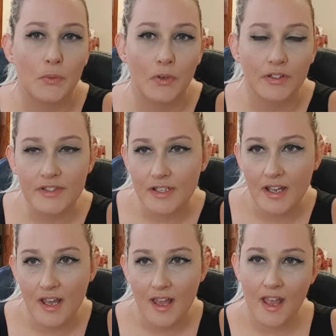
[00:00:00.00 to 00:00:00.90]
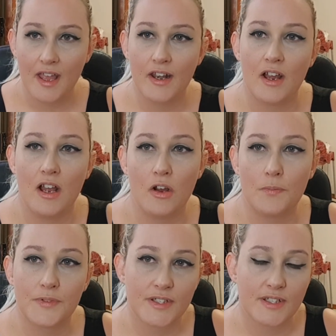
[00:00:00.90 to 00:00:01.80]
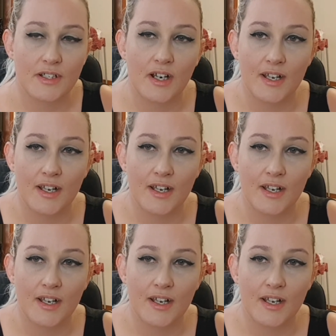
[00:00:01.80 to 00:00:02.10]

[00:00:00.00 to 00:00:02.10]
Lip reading: you want, and I hope to see you